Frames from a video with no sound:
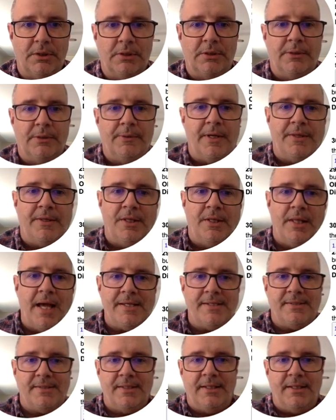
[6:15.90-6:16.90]
And the
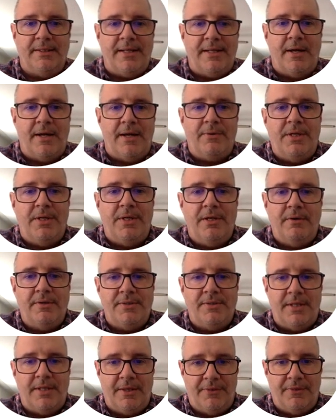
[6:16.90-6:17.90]
last thing down here
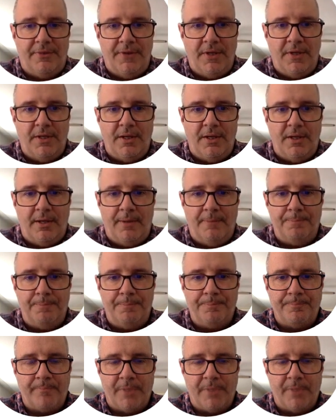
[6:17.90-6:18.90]
is that the
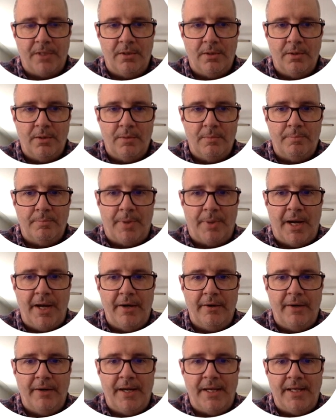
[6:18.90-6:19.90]

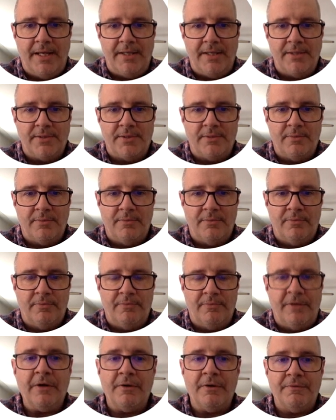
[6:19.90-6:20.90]
buyer has
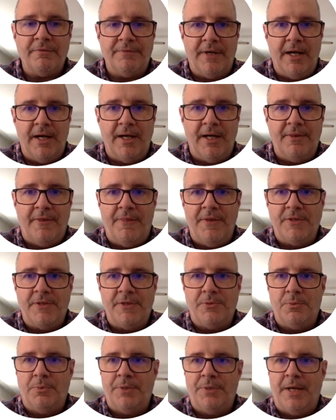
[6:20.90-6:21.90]
verified that
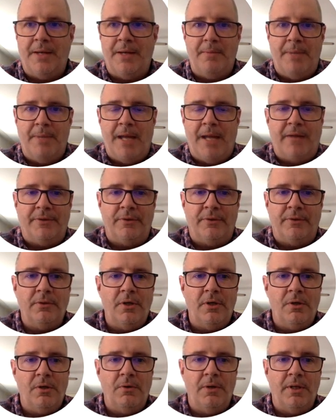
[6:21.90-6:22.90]
this will not impact their
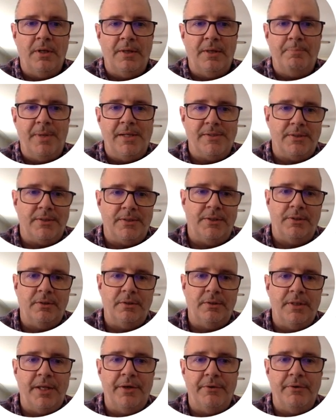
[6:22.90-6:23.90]
loan and that basically the
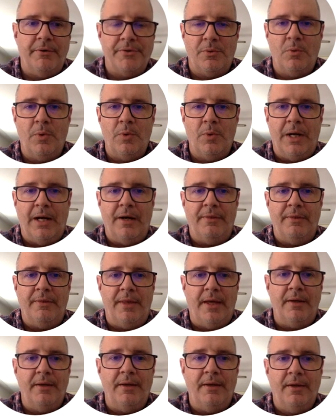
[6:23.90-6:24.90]
lender is aware
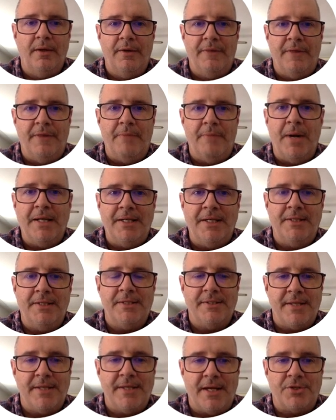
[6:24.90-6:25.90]
that they might need
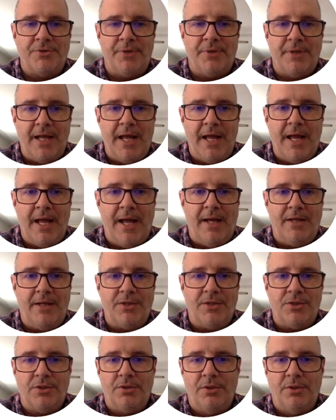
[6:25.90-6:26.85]
this extra cash.